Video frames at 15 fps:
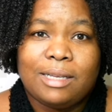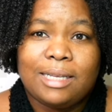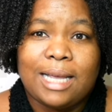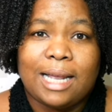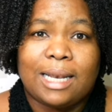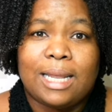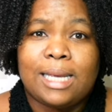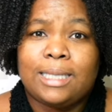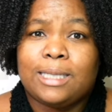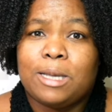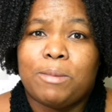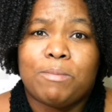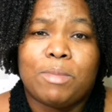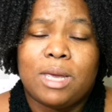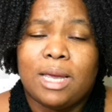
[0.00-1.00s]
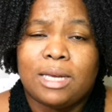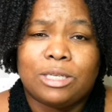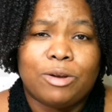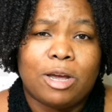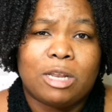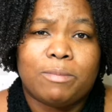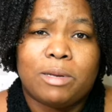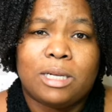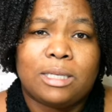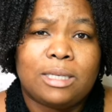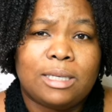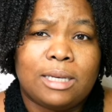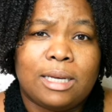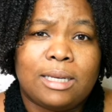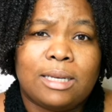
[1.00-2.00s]
at least to me, his
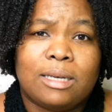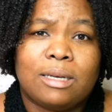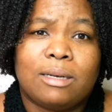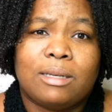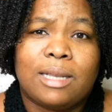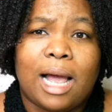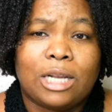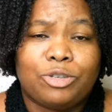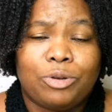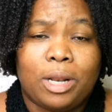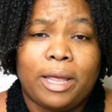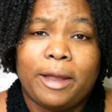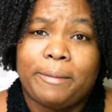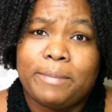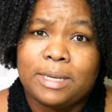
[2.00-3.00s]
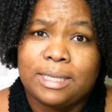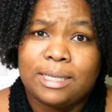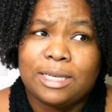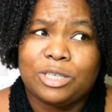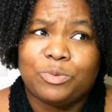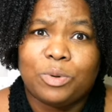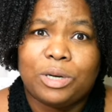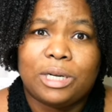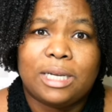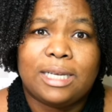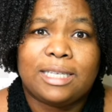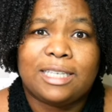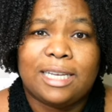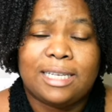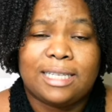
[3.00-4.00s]
credibility in the natural hair business world
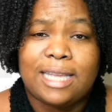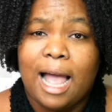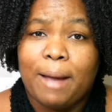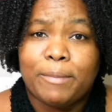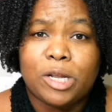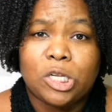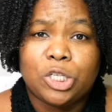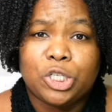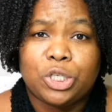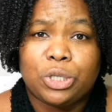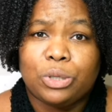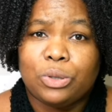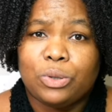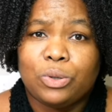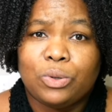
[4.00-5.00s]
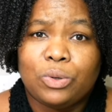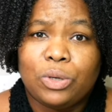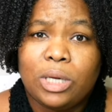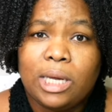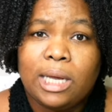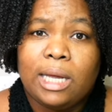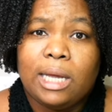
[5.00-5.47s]
is damaged. So